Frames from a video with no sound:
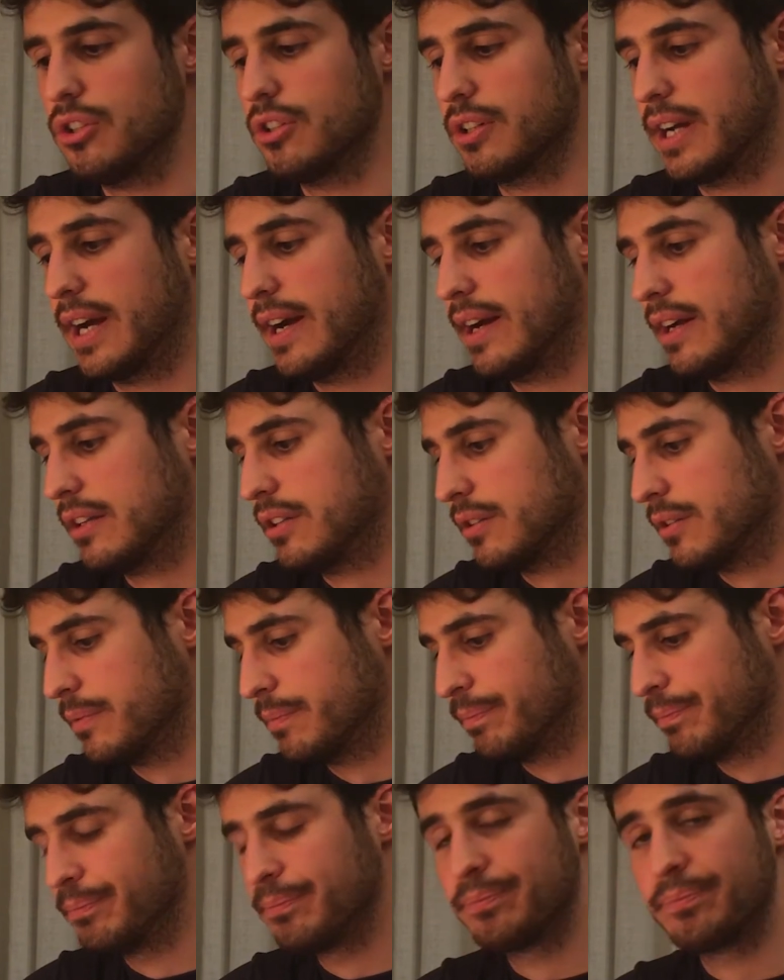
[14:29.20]
to your character.
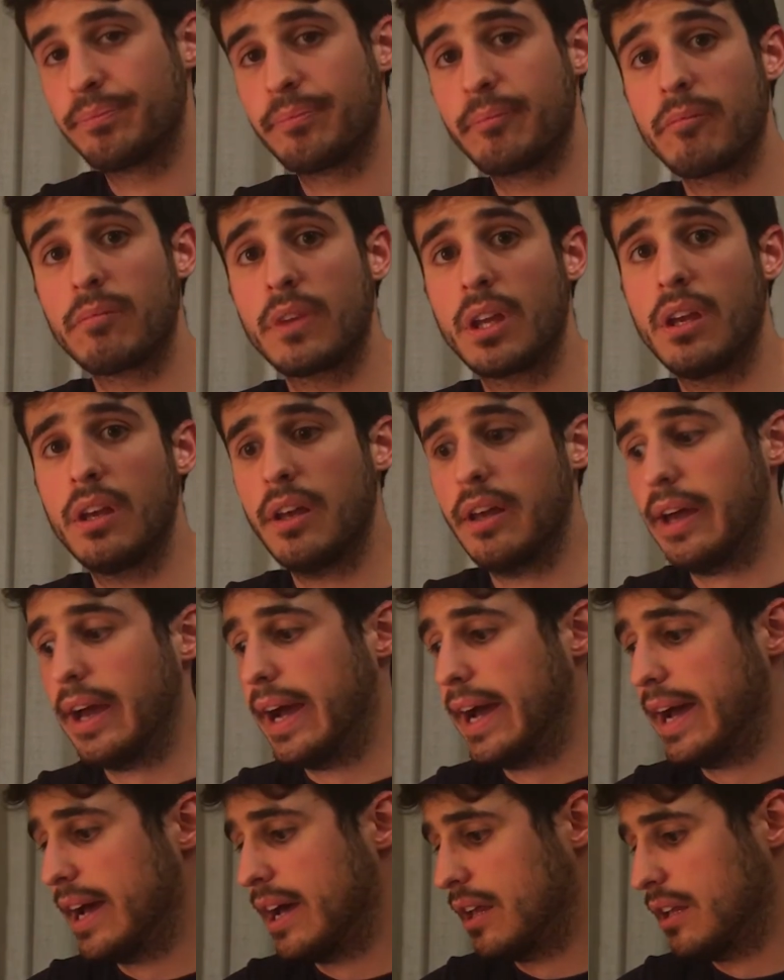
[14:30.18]

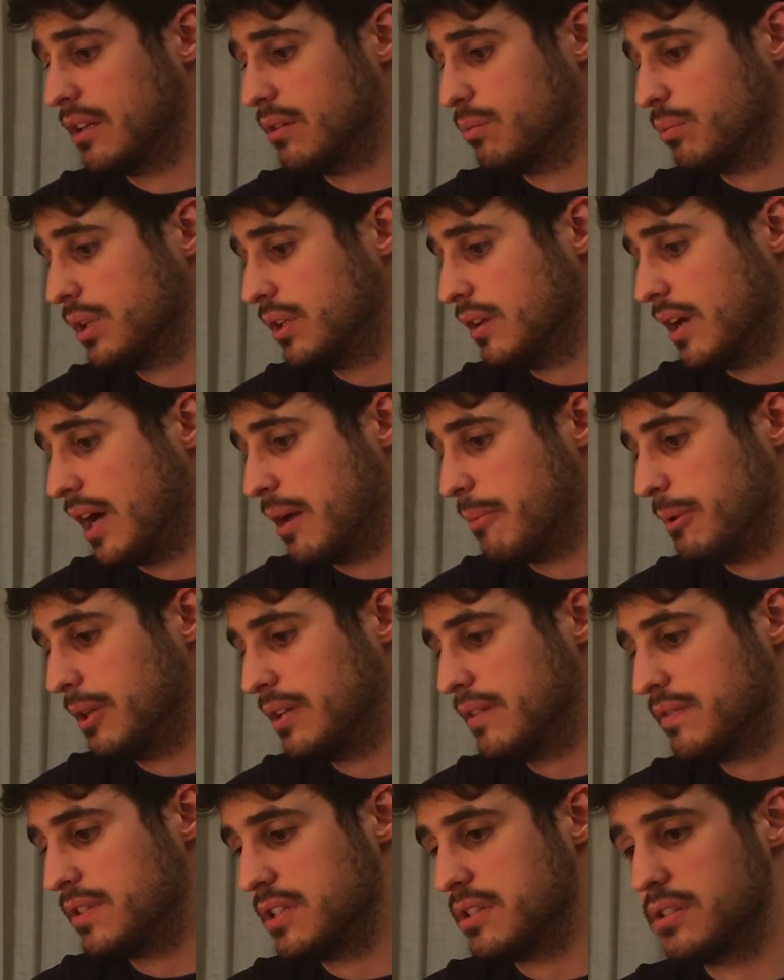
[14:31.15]
And I
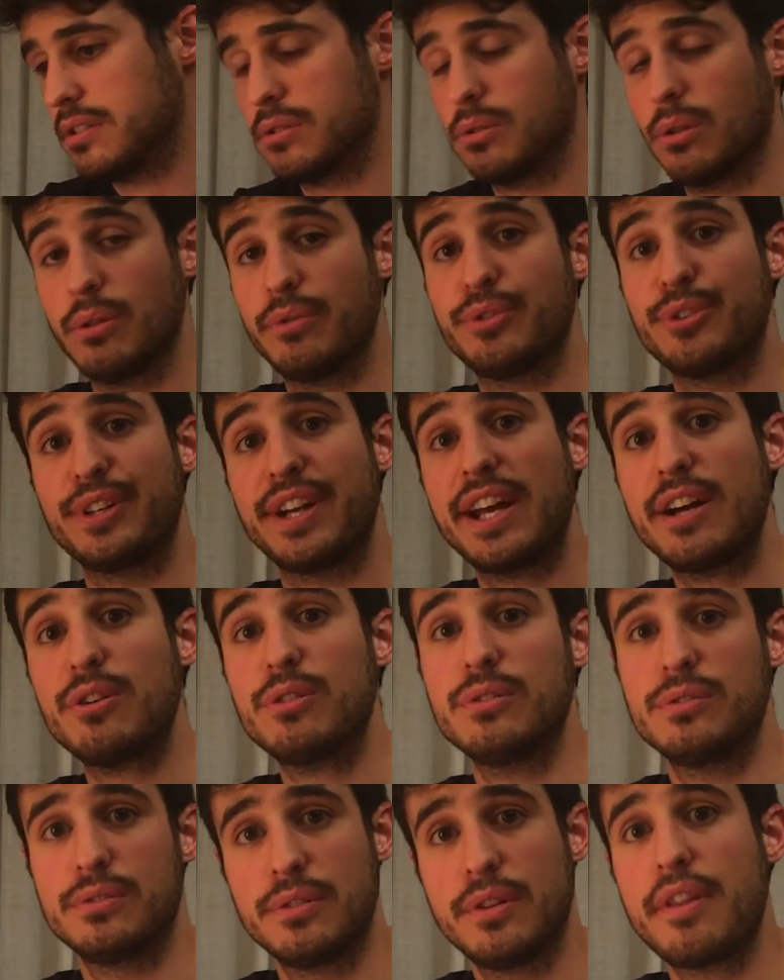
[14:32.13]
believe this is all for
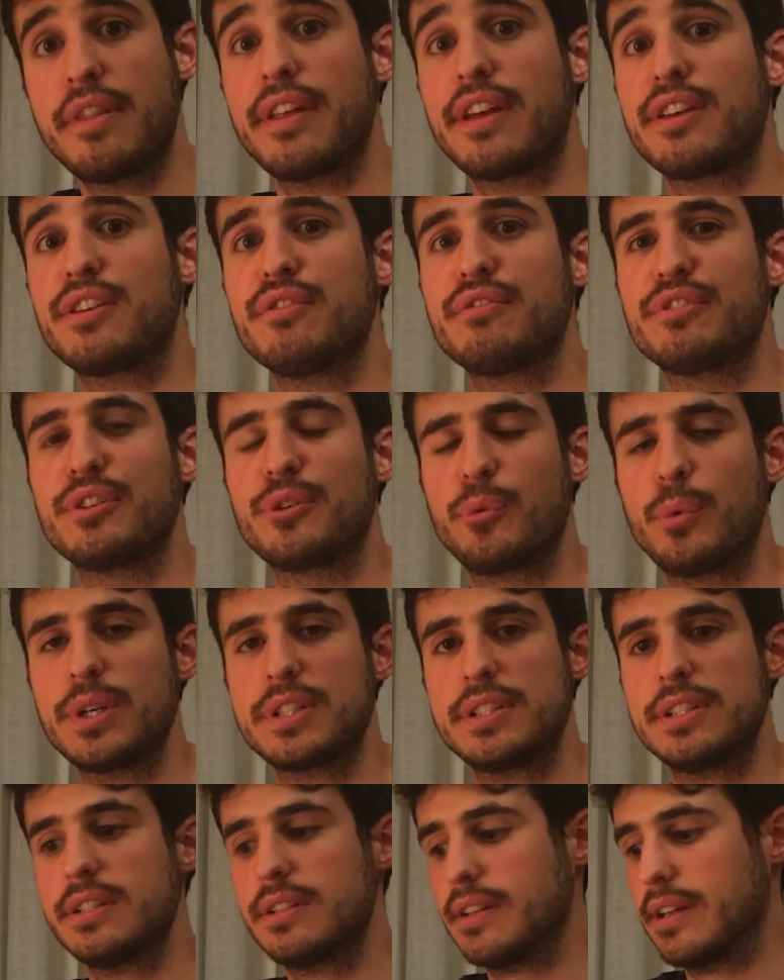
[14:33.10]
now. Thank you for
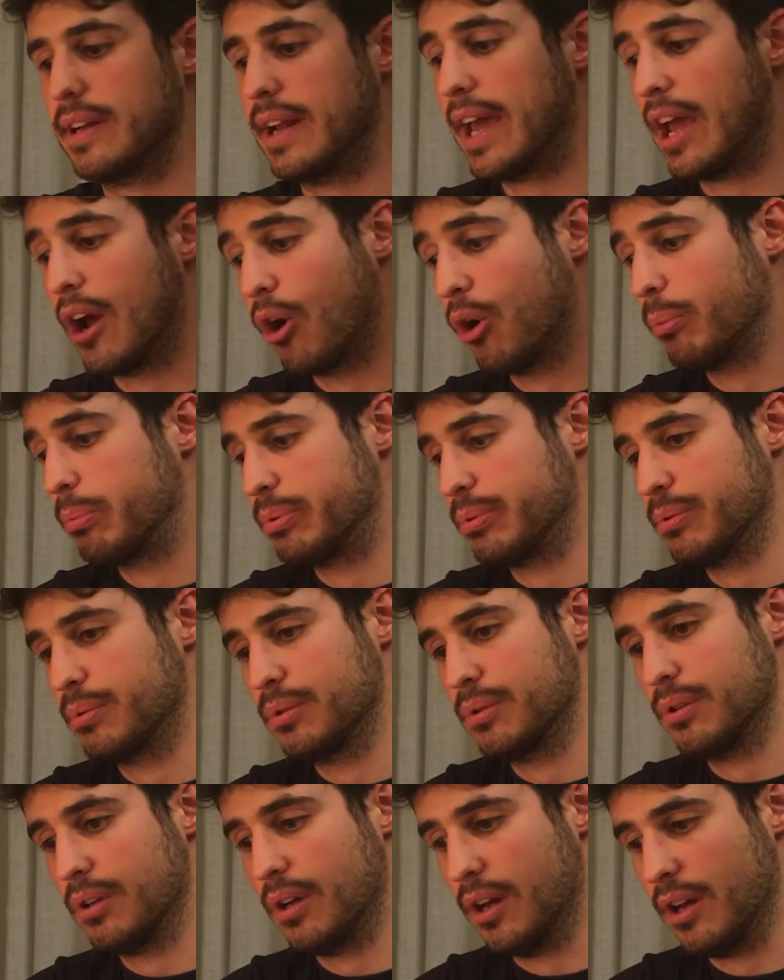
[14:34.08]
watching, and I hope
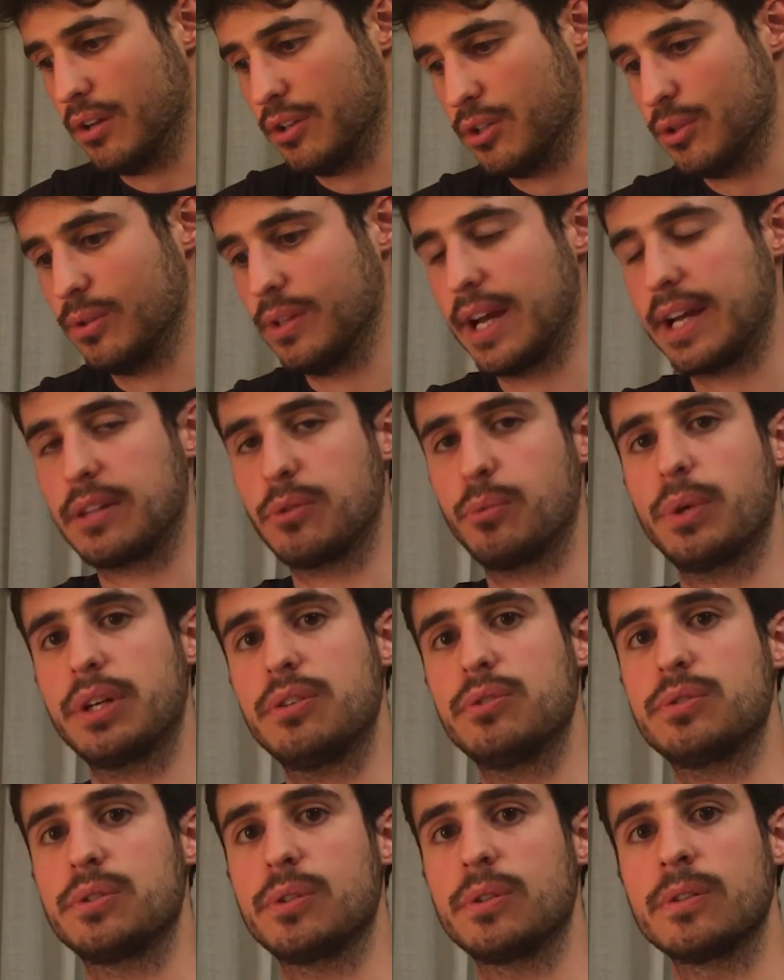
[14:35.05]
you liked
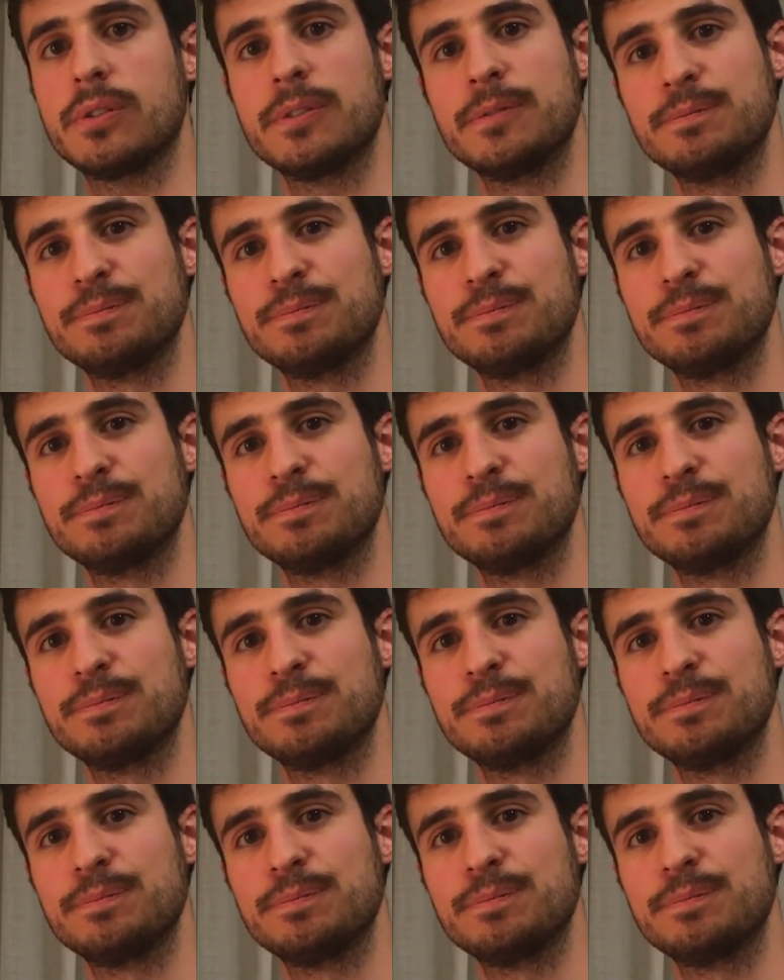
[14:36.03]
what you saw.